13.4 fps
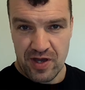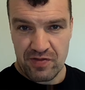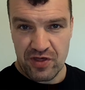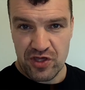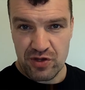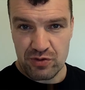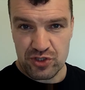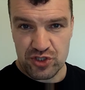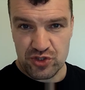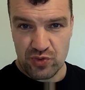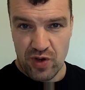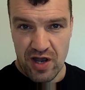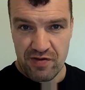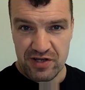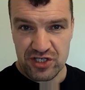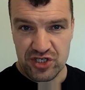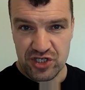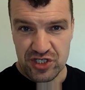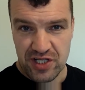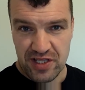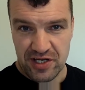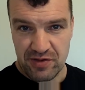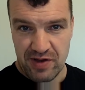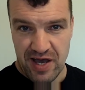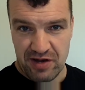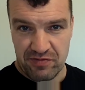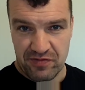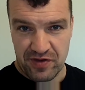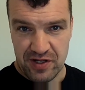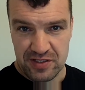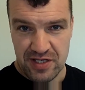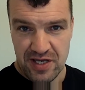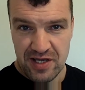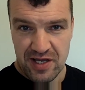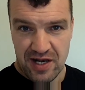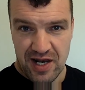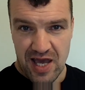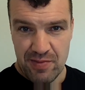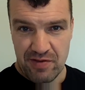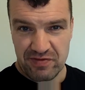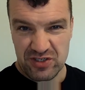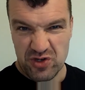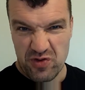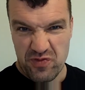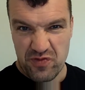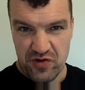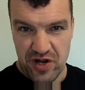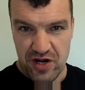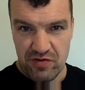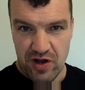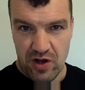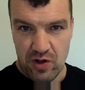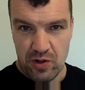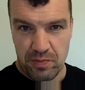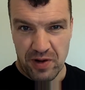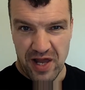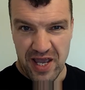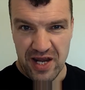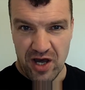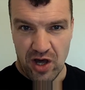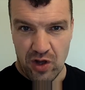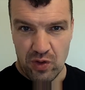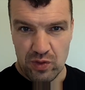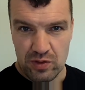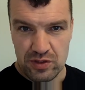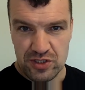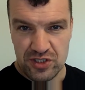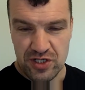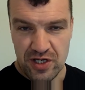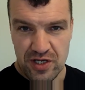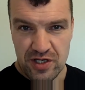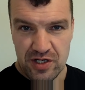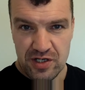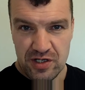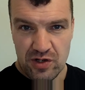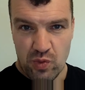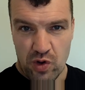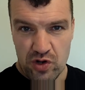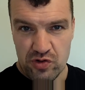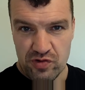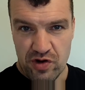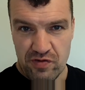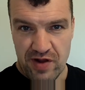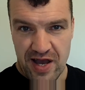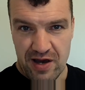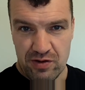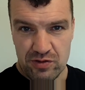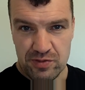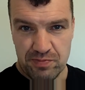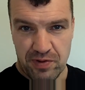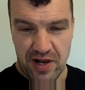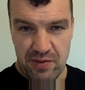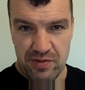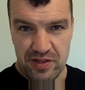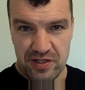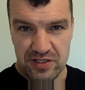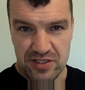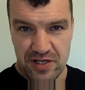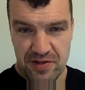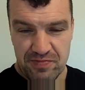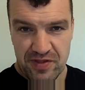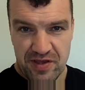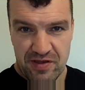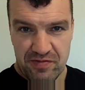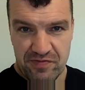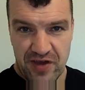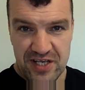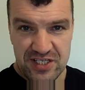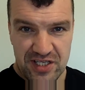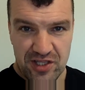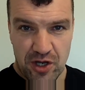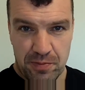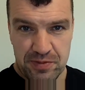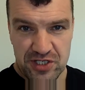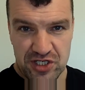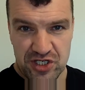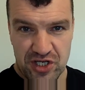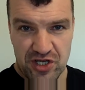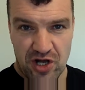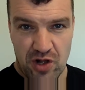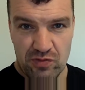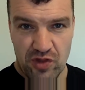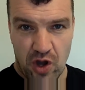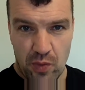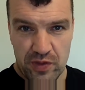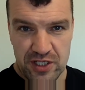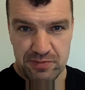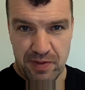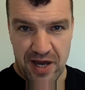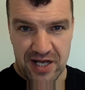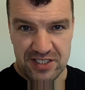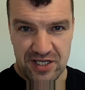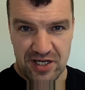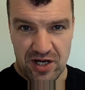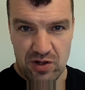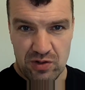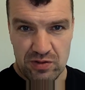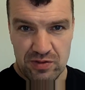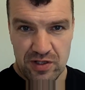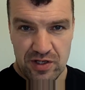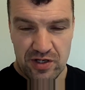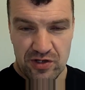And they used Suarez just like they do at Anfield. Let him have a sort of free roll, play in holes, wander around, play with his face in the opposition goal, not with his back to goal,